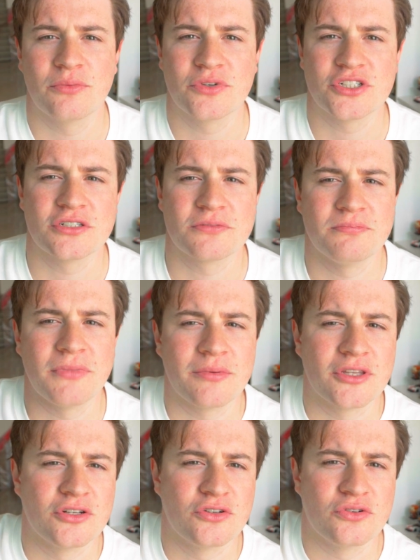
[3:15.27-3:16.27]
which is maybe
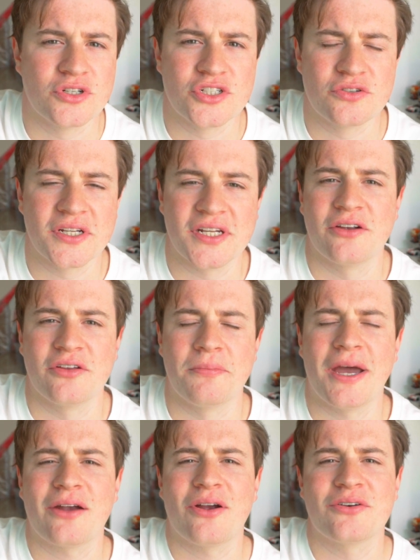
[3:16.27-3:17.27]
the noise you can hear in the
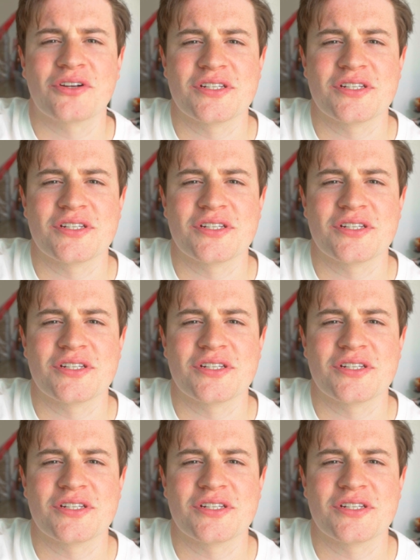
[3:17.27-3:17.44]
background,